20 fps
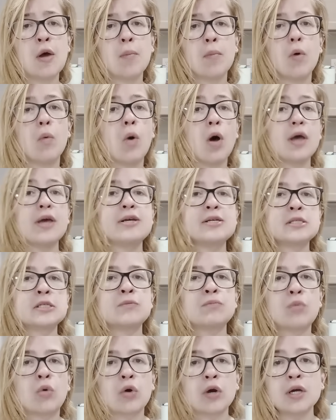But what is
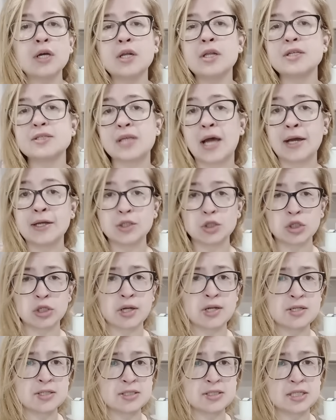important is that you're
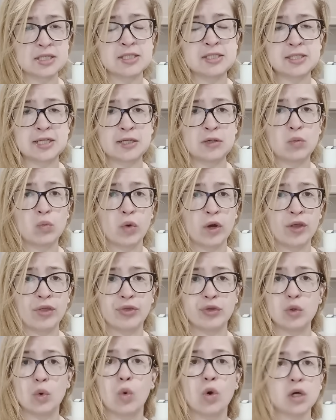consistent
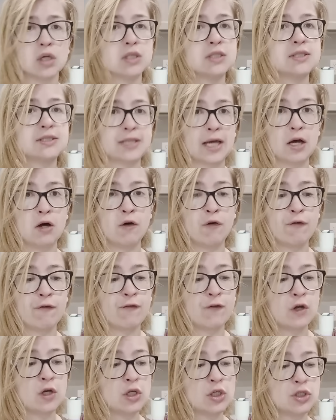with yourself.